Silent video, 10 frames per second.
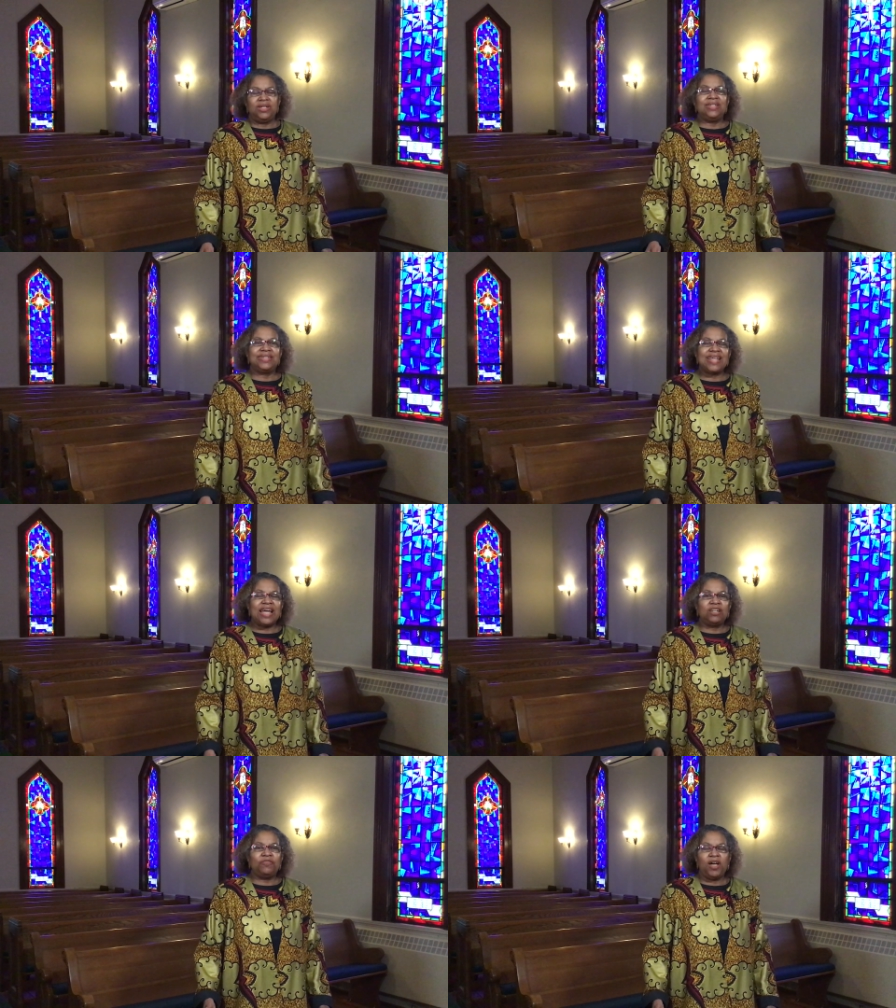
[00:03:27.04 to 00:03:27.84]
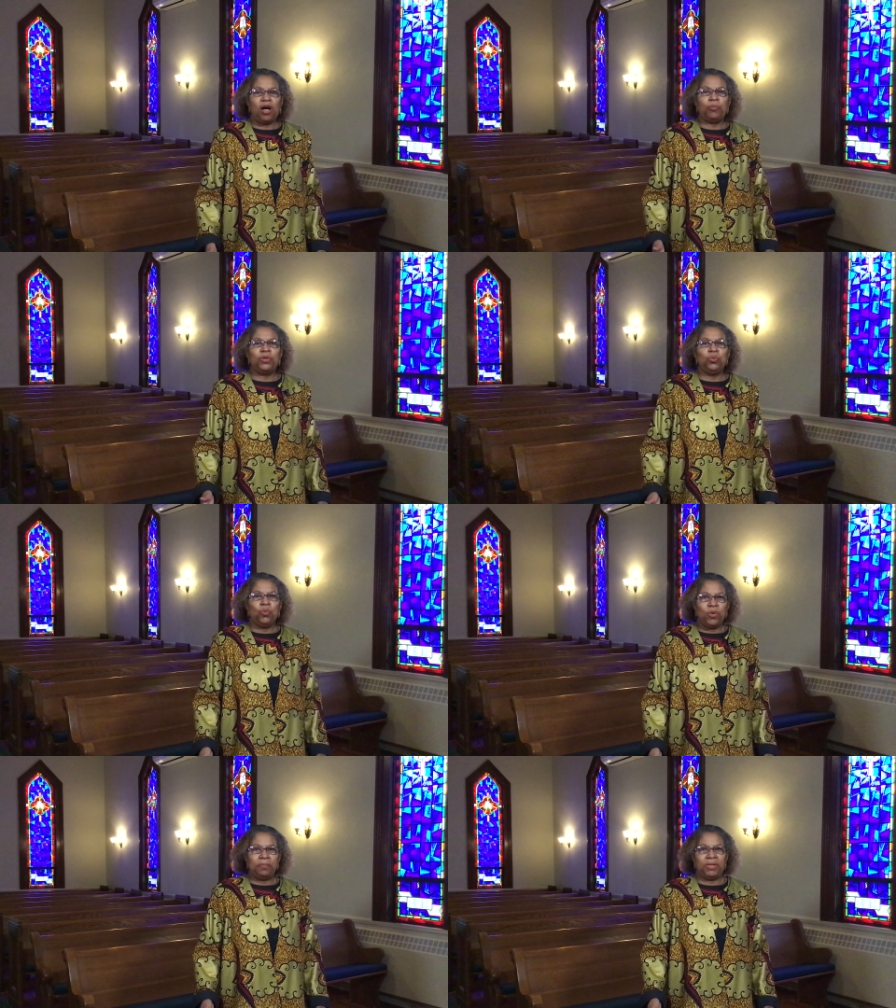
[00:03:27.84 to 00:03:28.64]
is that of
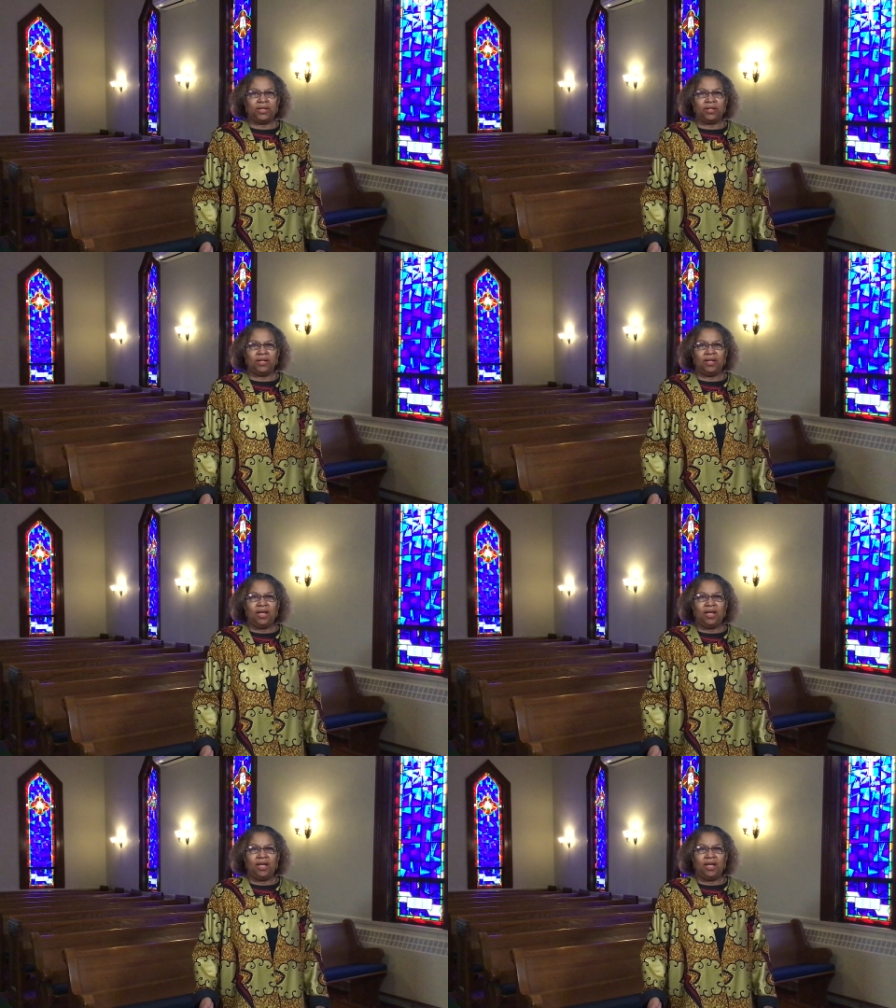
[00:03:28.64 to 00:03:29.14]
helping women